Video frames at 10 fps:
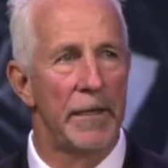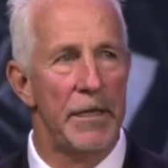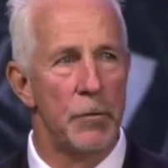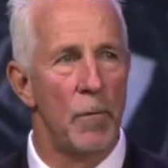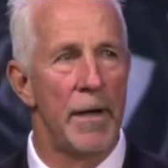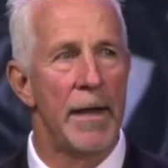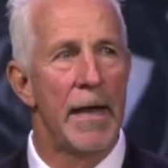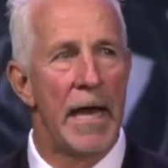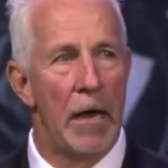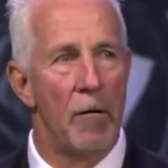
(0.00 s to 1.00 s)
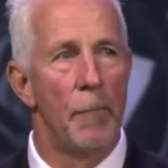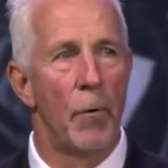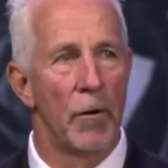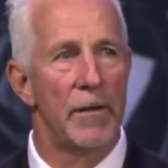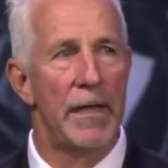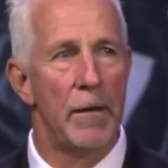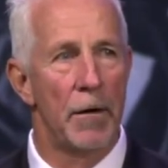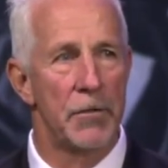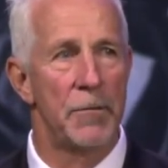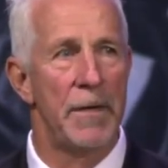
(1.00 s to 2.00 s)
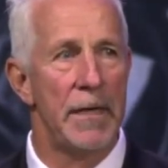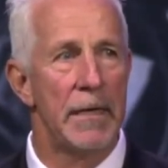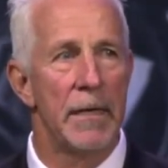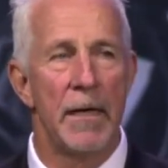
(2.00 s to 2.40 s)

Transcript: each one how important they are to me,